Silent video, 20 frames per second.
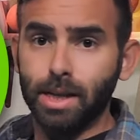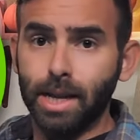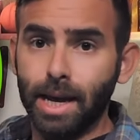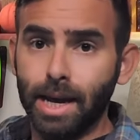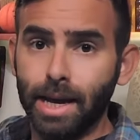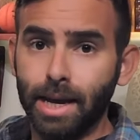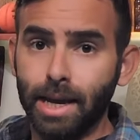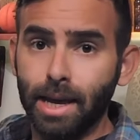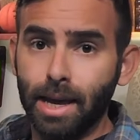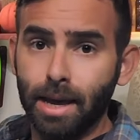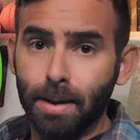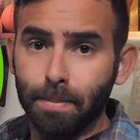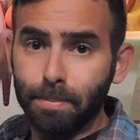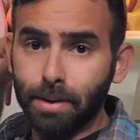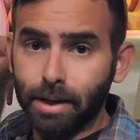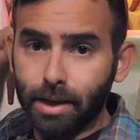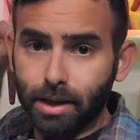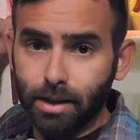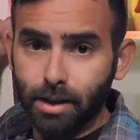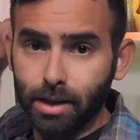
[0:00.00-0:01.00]
today
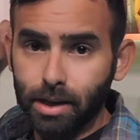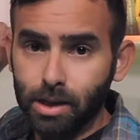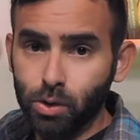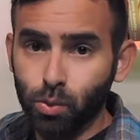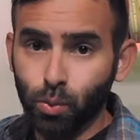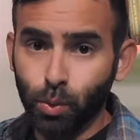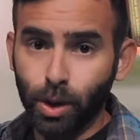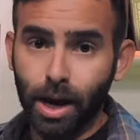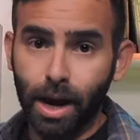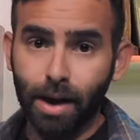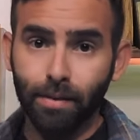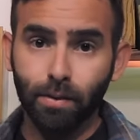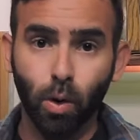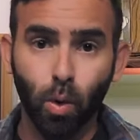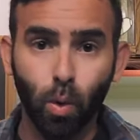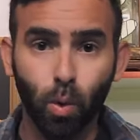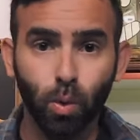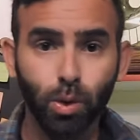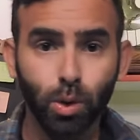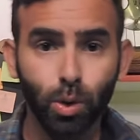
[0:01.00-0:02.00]
because we have a
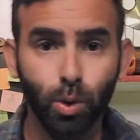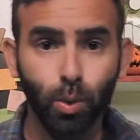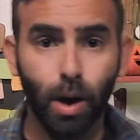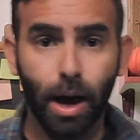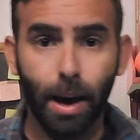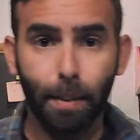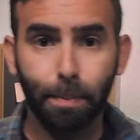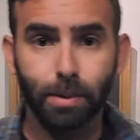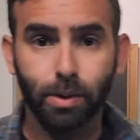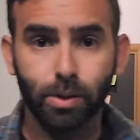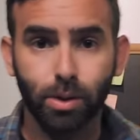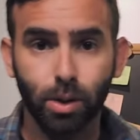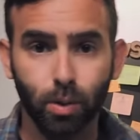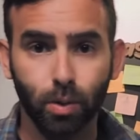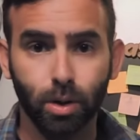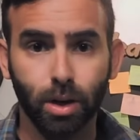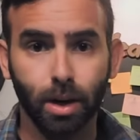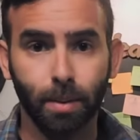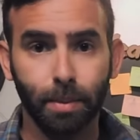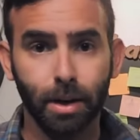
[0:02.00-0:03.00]
whole new
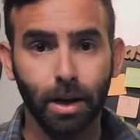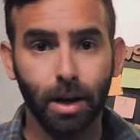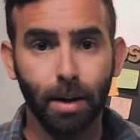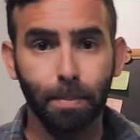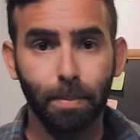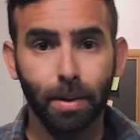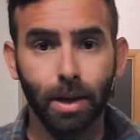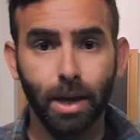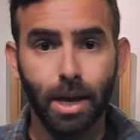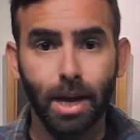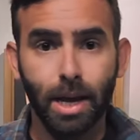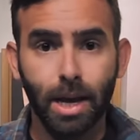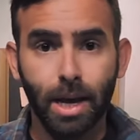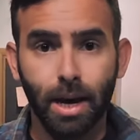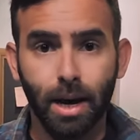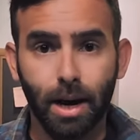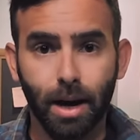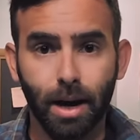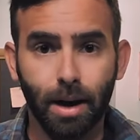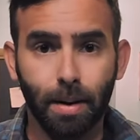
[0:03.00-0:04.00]
episode coming up,
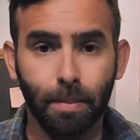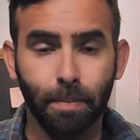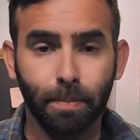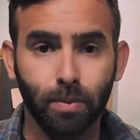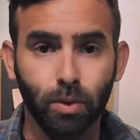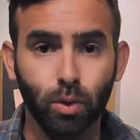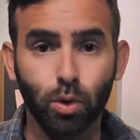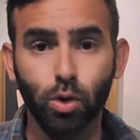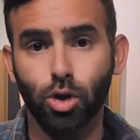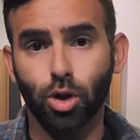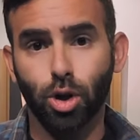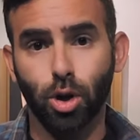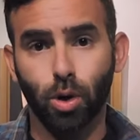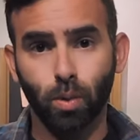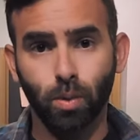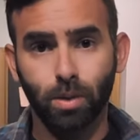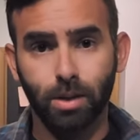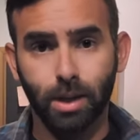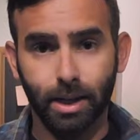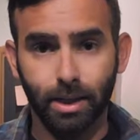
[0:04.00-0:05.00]
um, new
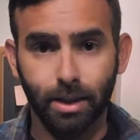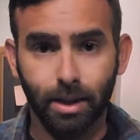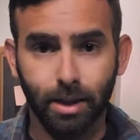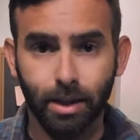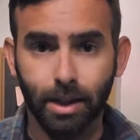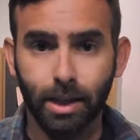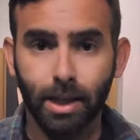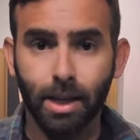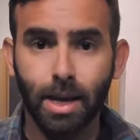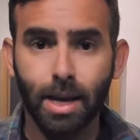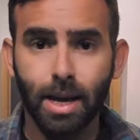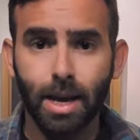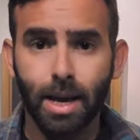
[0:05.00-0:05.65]
show technically,